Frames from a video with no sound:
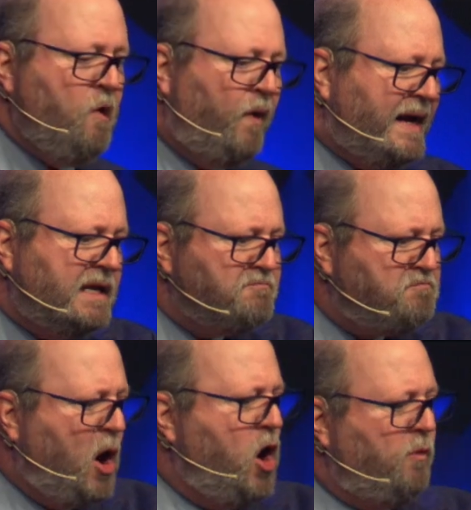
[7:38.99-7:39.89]
Why didn't
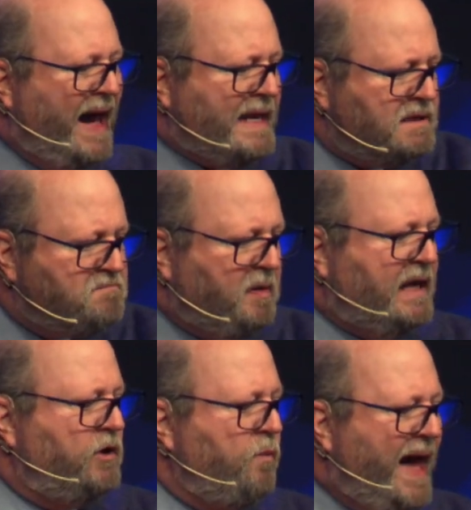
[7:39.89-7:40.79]
Paul, why didn't
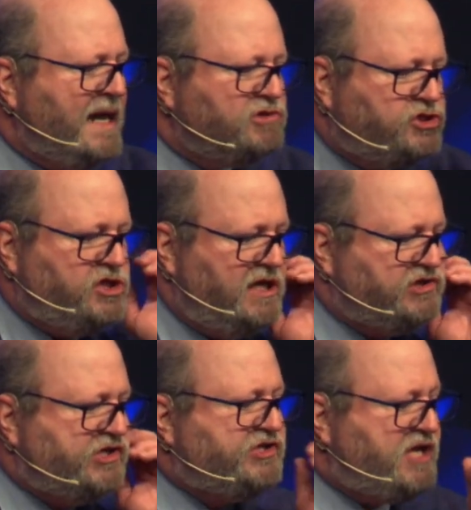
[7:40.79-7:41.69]
Peter, why didn't
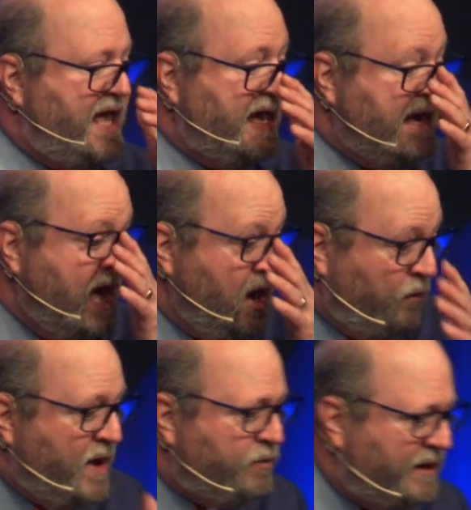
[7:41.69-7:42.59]
Jesus say, we